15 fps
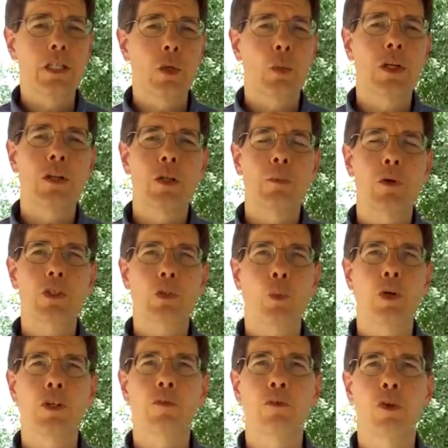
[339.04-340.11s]
So one of the most
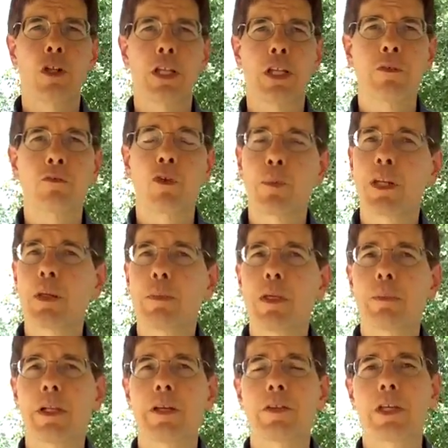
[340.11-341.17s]
wonderful, and for many
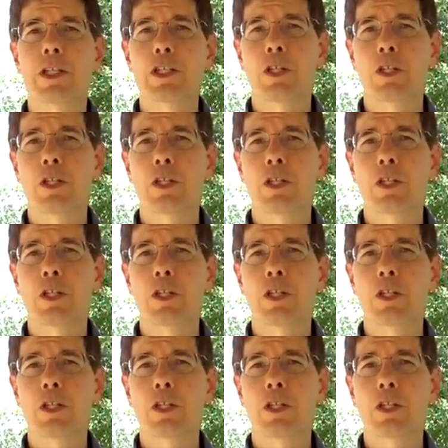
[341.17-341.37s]
people I think